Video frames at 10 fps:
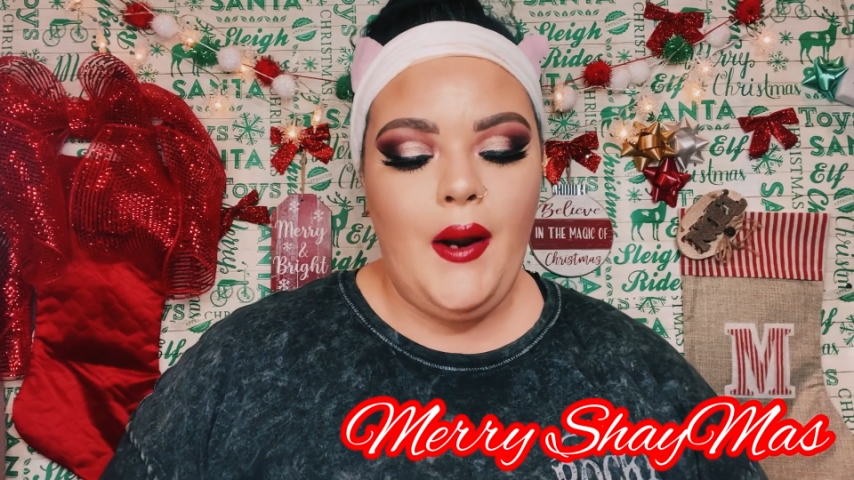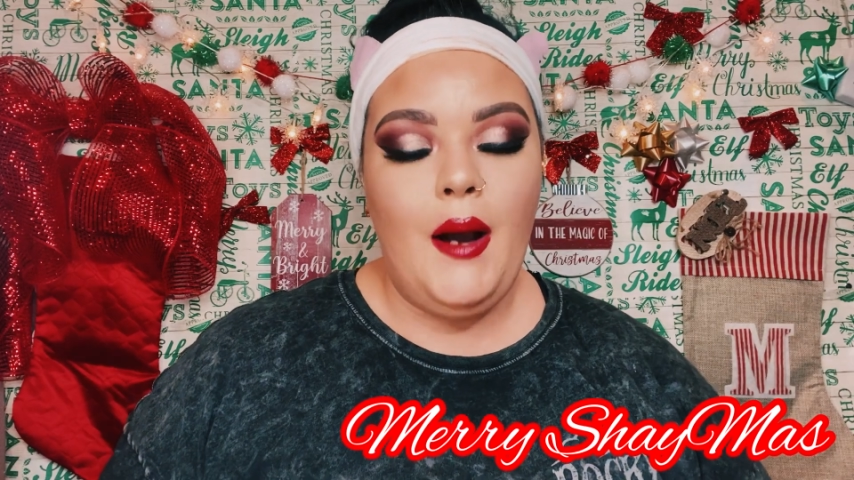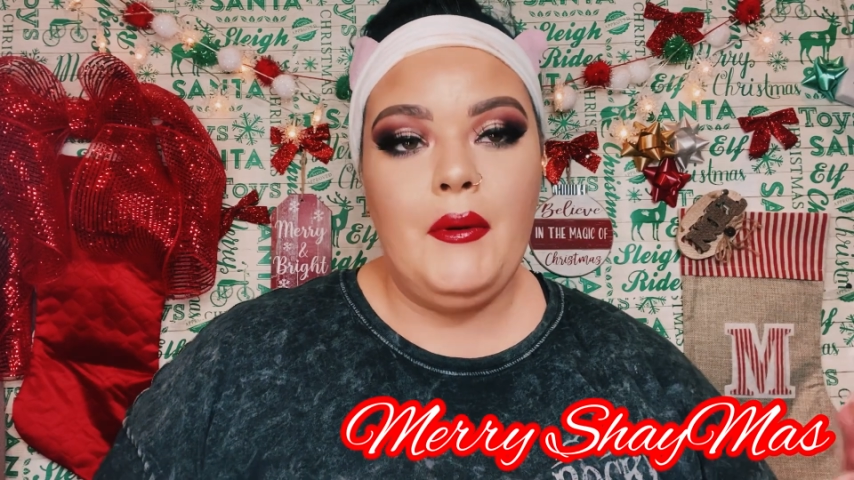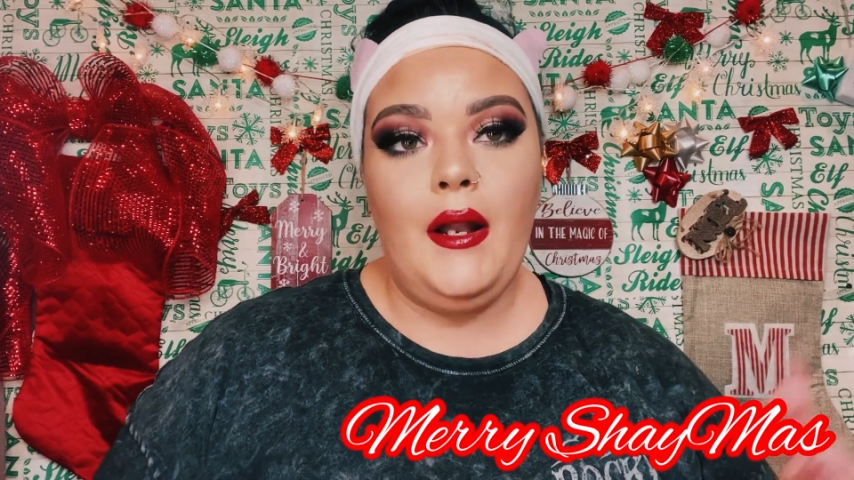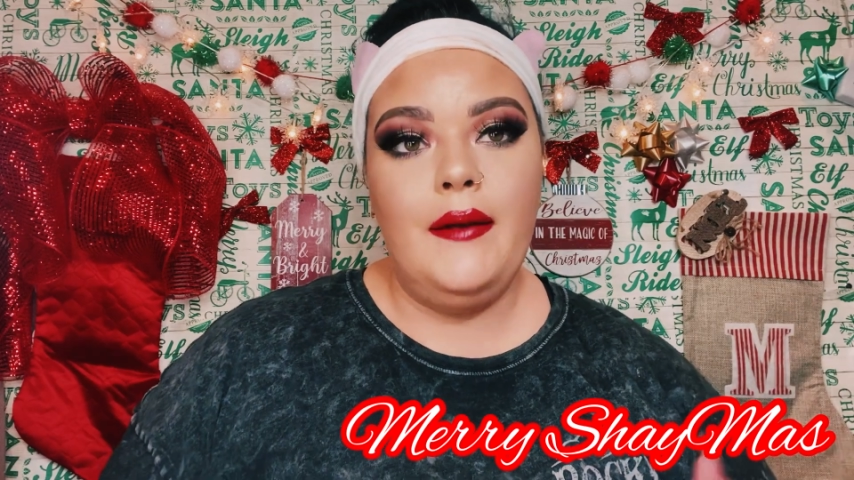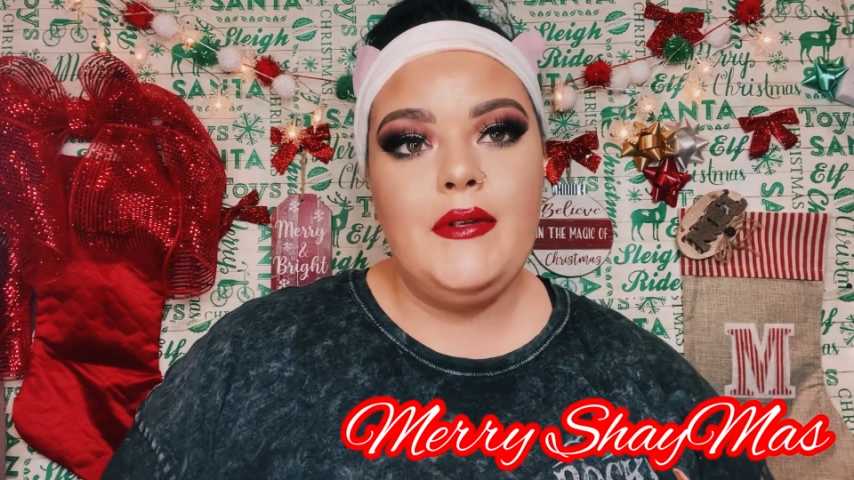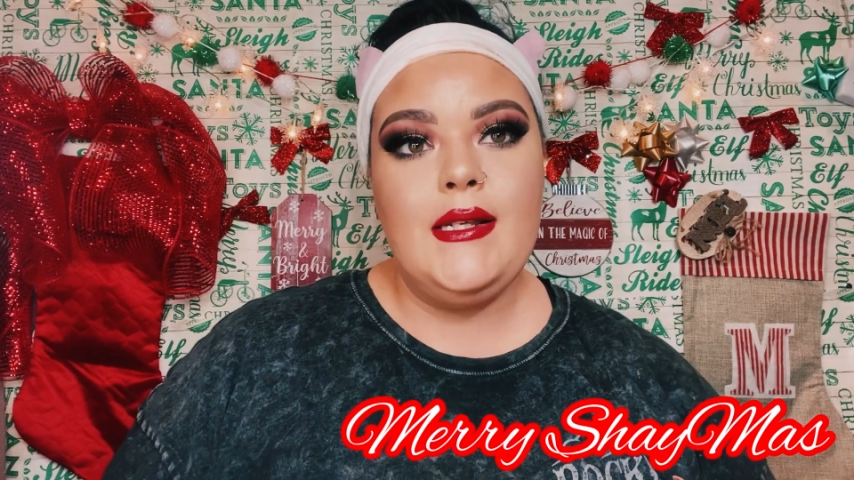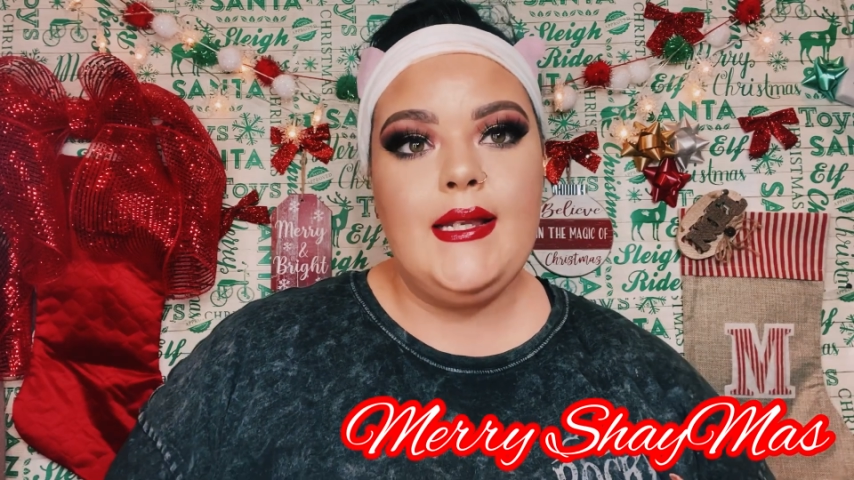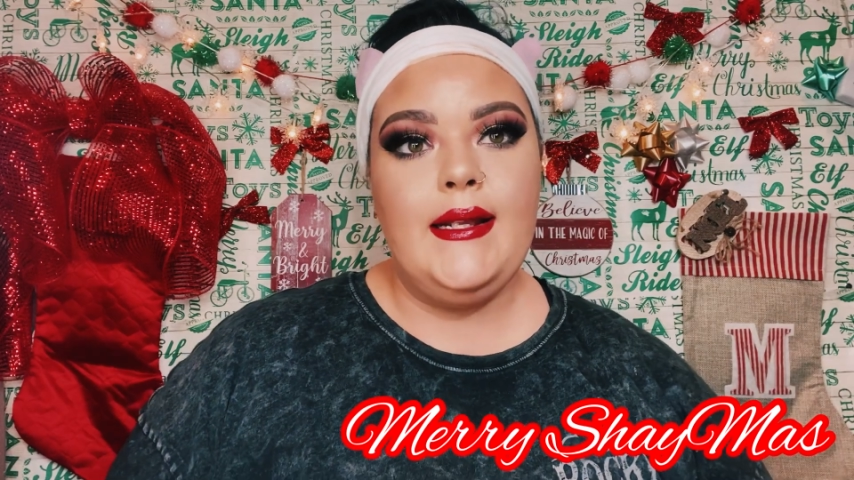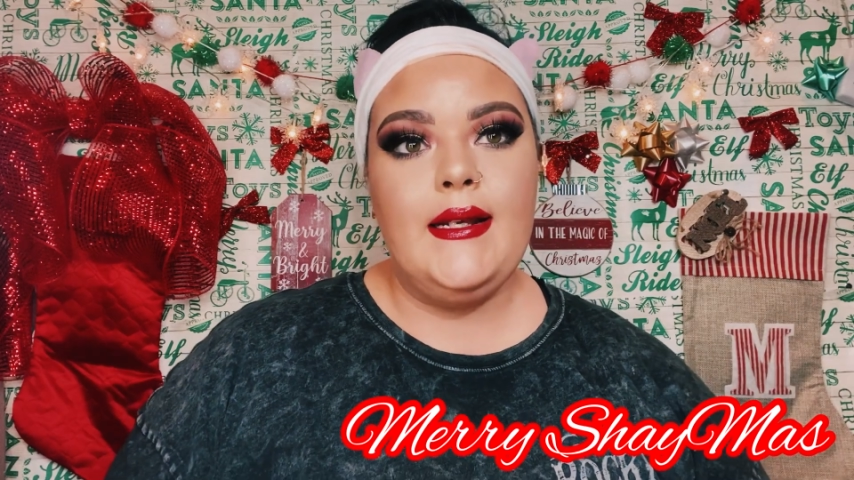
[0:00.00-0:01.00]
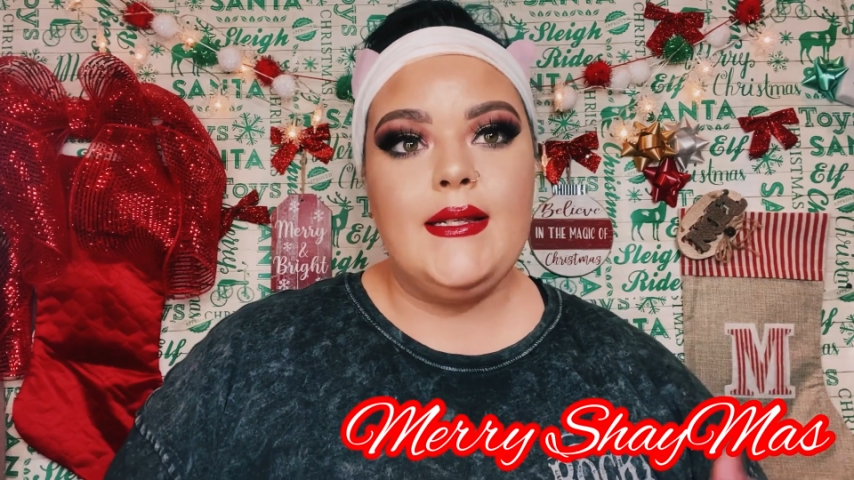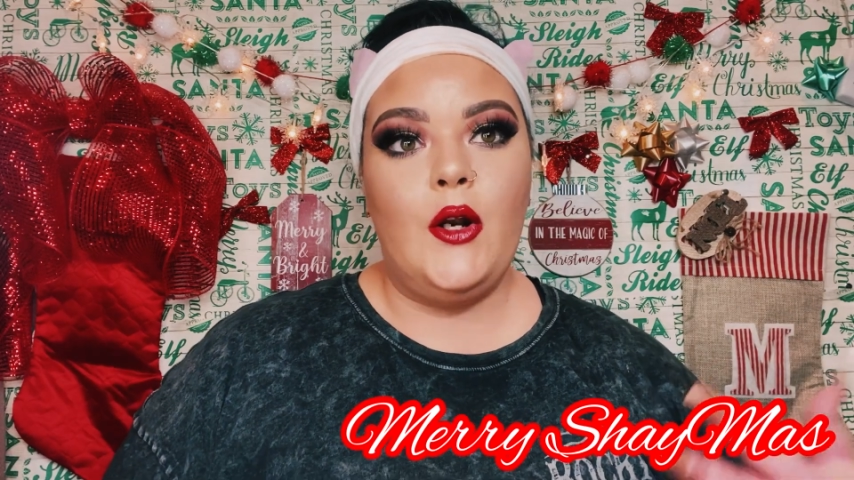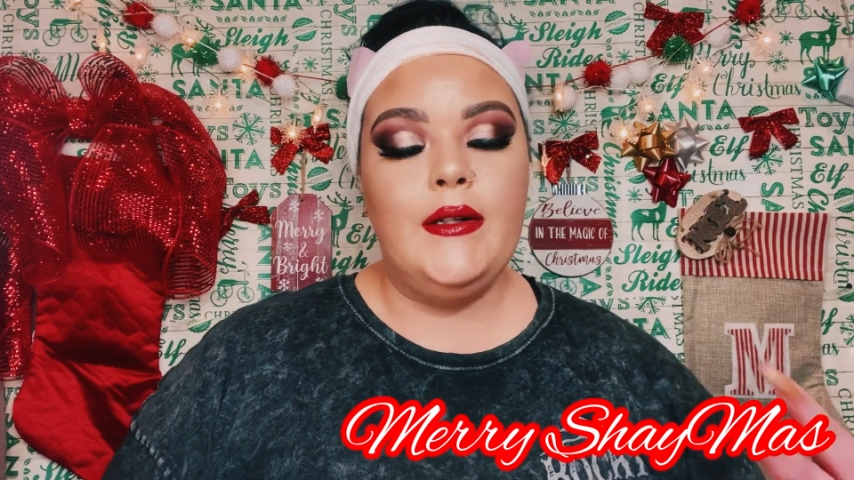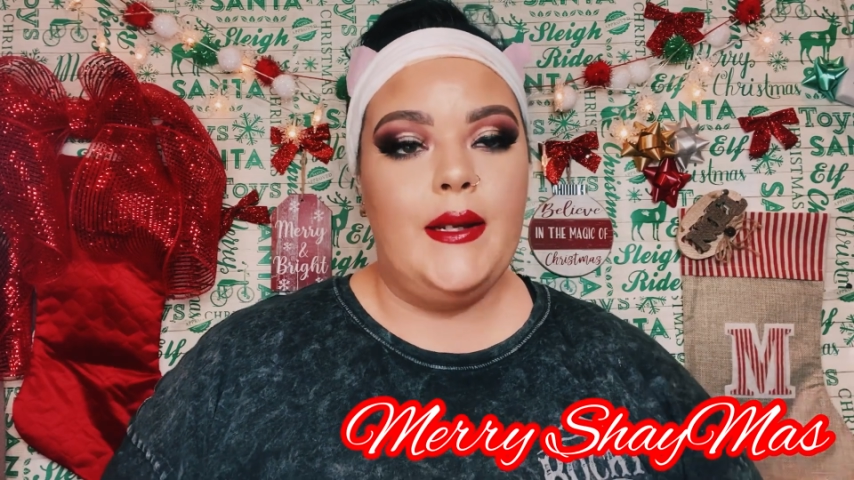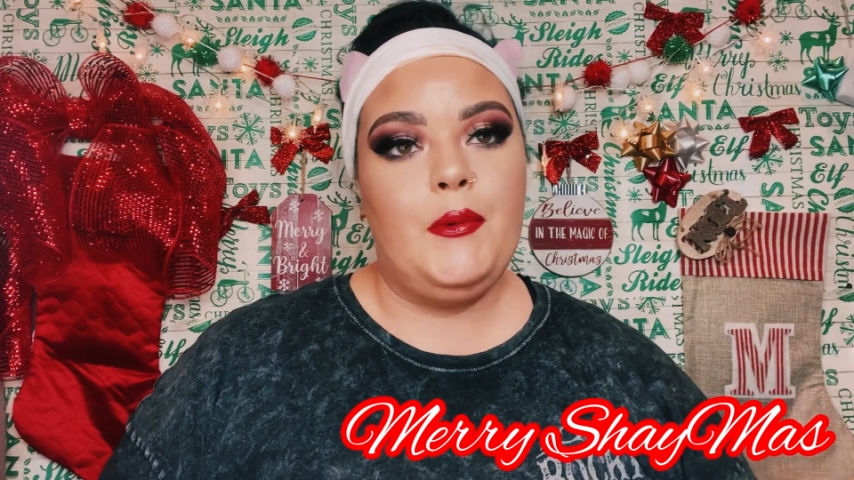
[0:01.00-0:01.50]
I would love to see this on
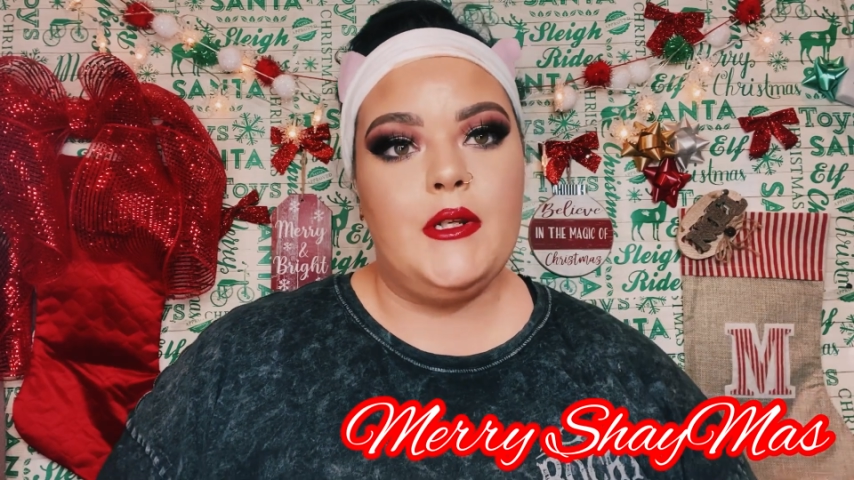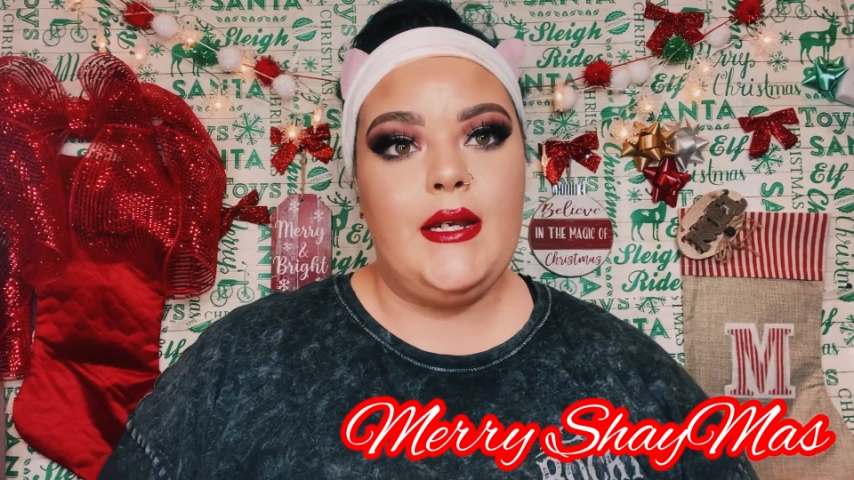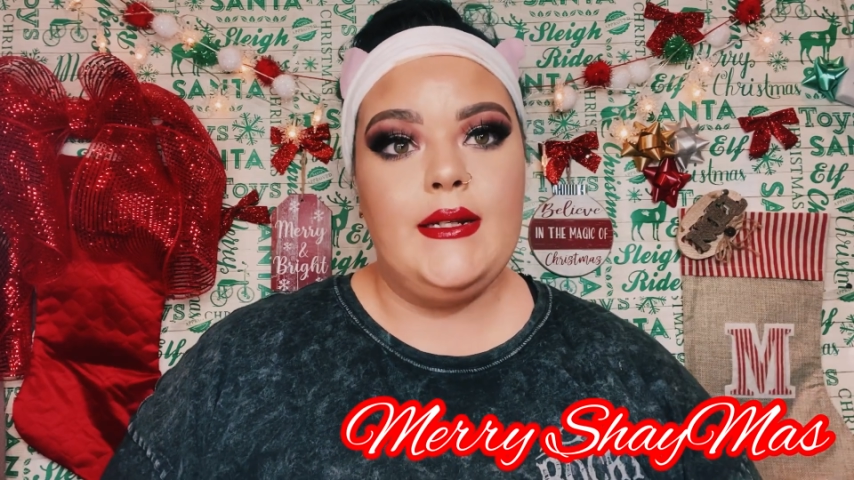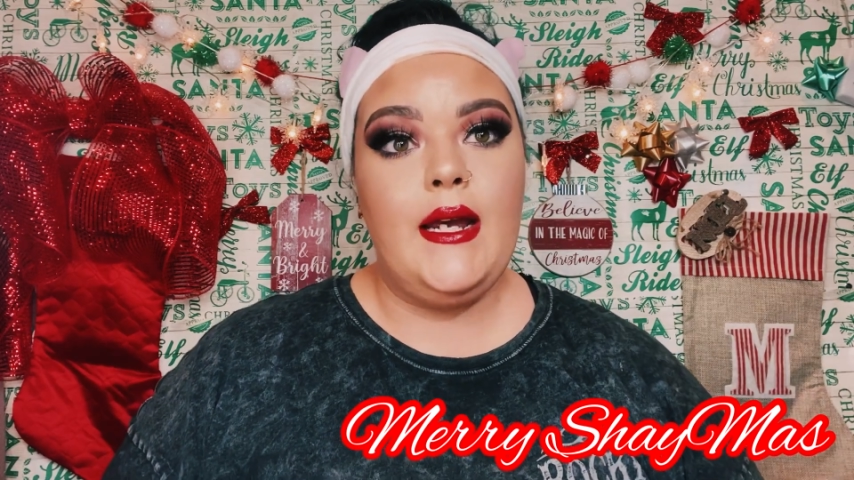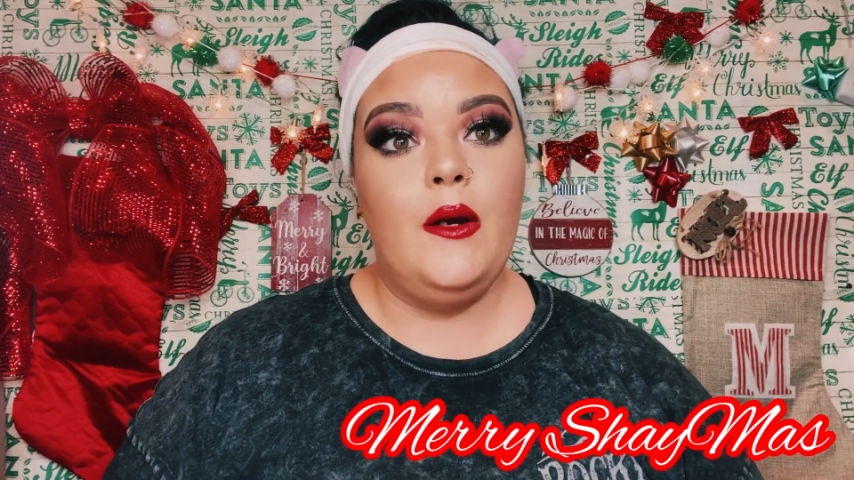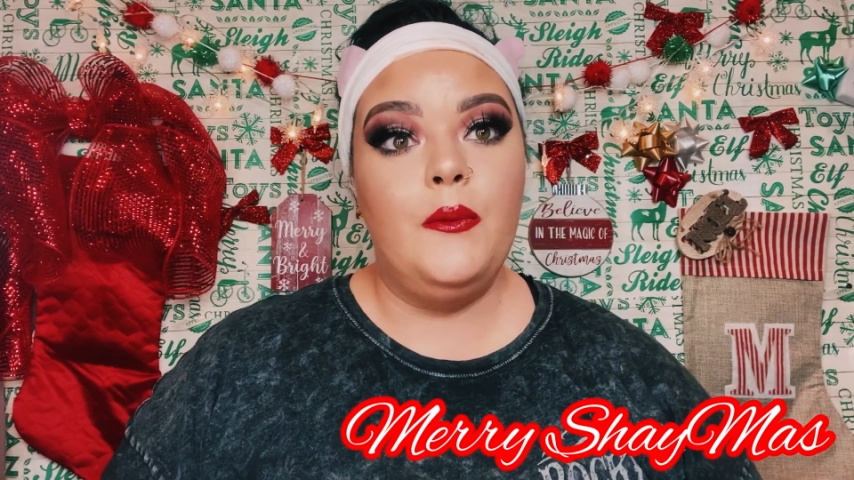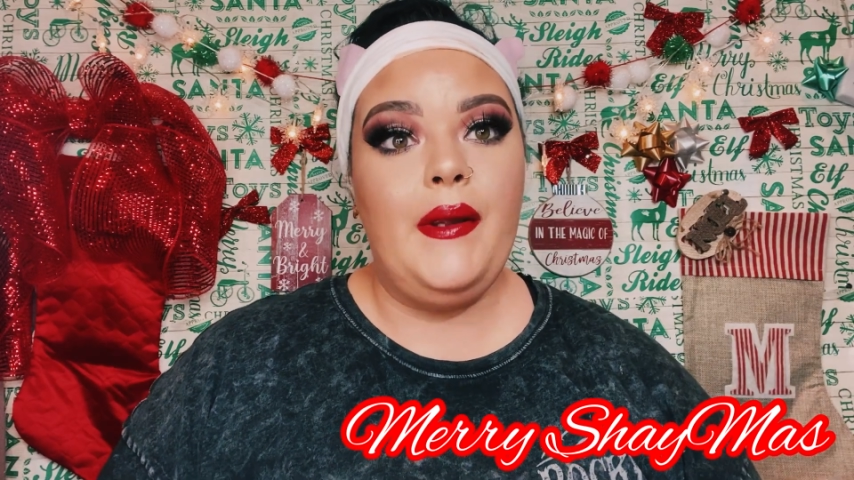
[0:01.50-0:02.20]
a deeper skin tone,